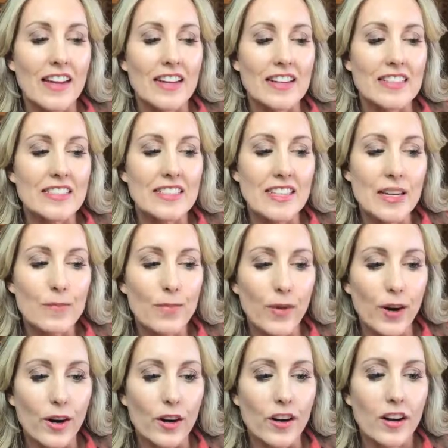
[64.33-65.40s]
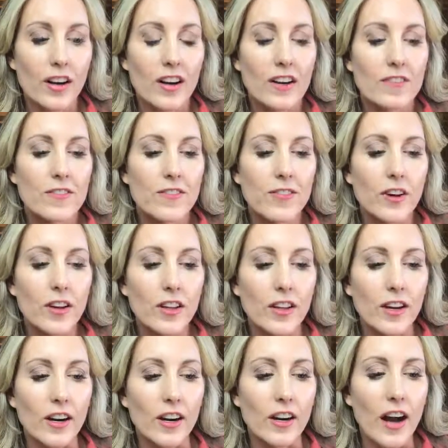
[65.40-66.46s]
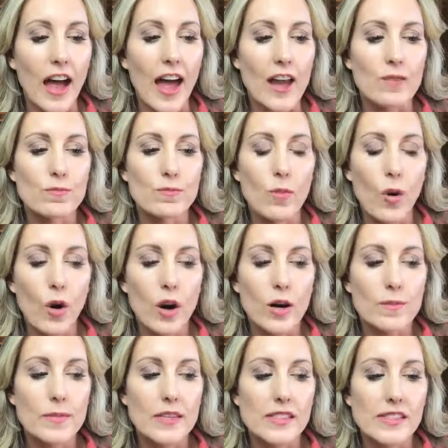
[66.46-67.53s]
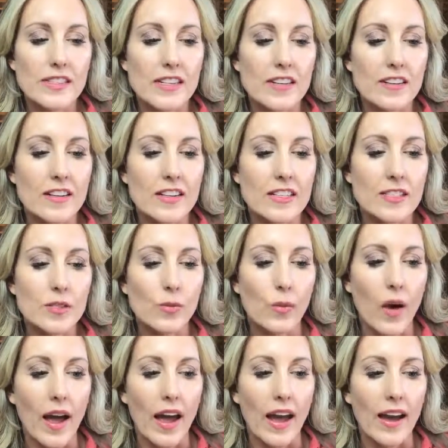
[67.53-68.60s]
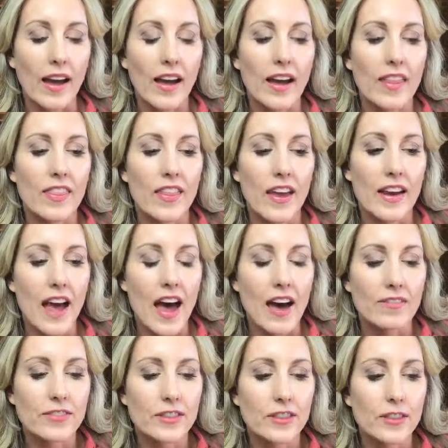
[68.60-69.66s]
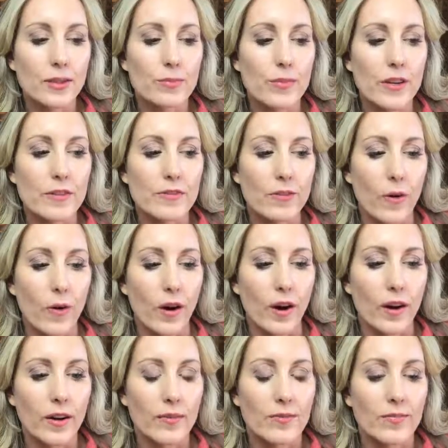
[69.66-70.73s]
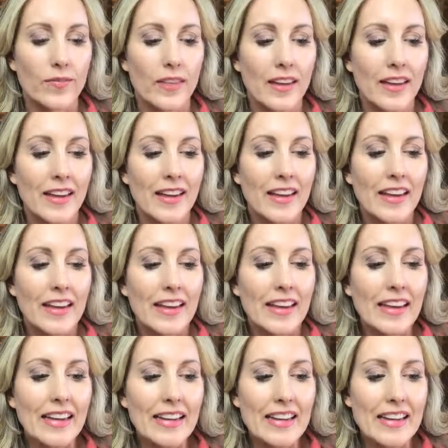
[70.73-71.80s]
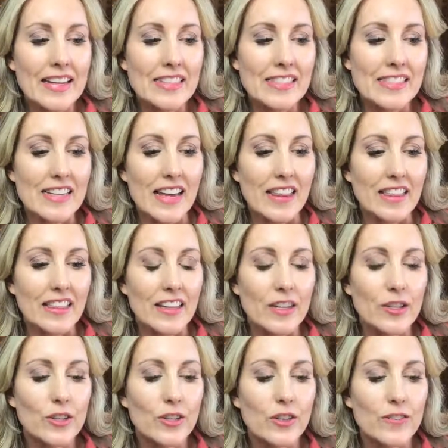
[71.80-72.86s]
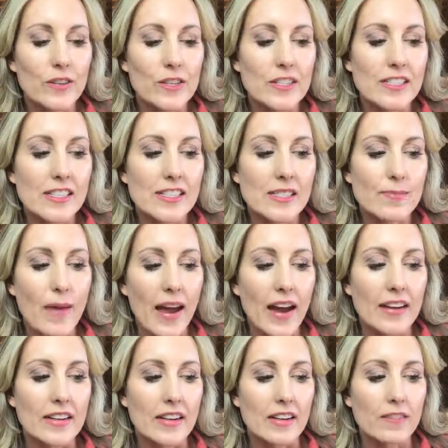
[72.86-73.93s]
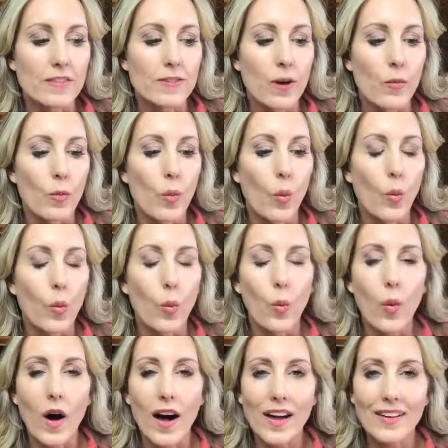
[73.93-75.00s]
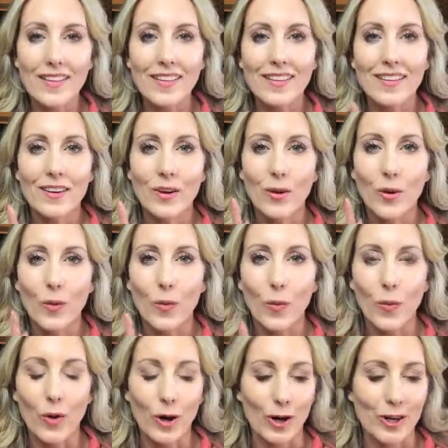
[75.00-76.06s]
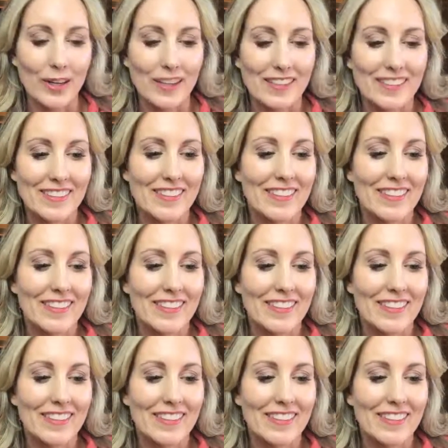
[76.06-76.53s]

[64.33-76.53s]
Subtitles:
in a deeper, fuller, and more mysterious way than ever before. In an instant, the universe expanded from one word,